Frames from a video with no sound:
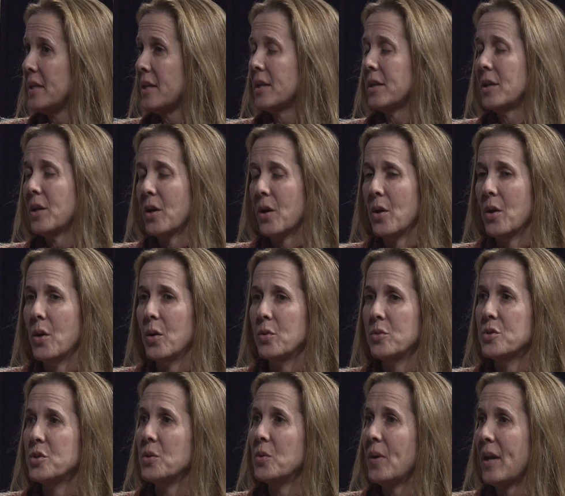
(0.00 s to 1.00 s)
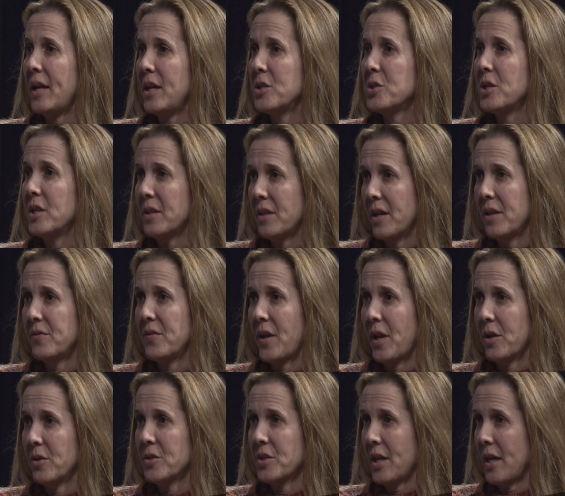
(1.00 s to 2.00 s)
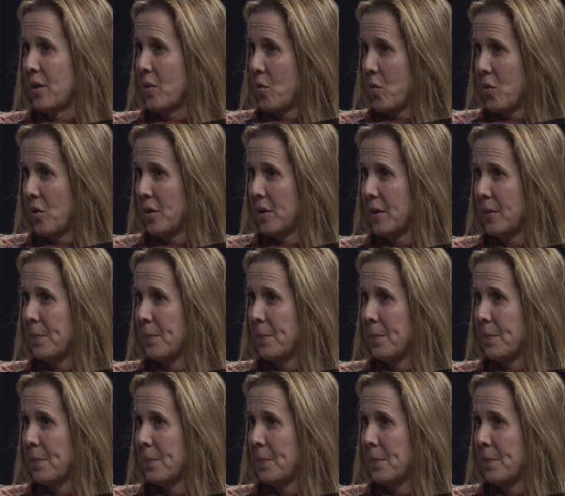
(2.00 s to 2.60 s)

can go to aginglifecare.org.